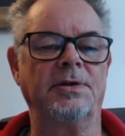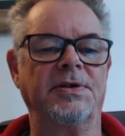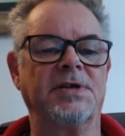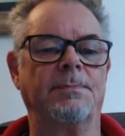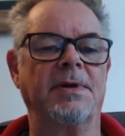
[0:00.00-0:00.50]

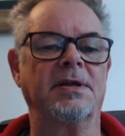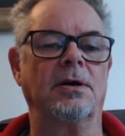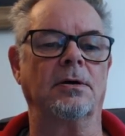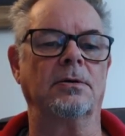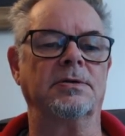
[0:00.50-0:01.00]
this up in
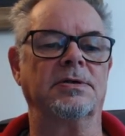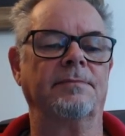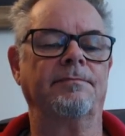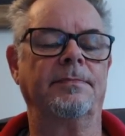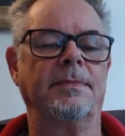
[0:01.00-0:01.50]
code,
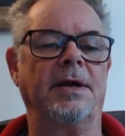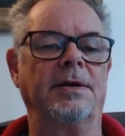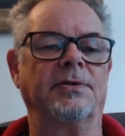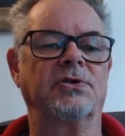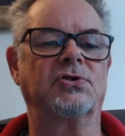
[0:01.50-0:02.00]
and
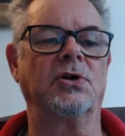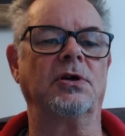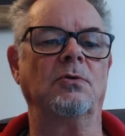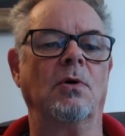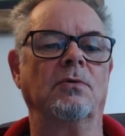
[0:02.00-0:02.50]
I'll just show
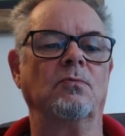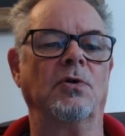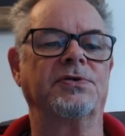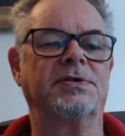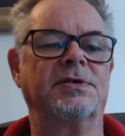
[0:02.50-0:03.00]
you
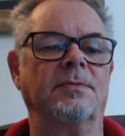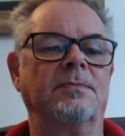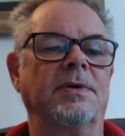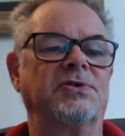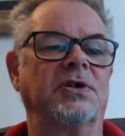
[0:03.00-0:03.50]
what
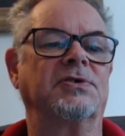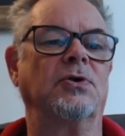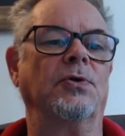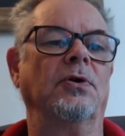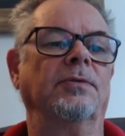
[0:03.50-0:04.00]
has just
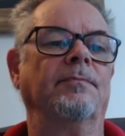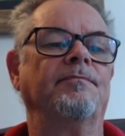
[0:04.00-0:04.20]
gone on.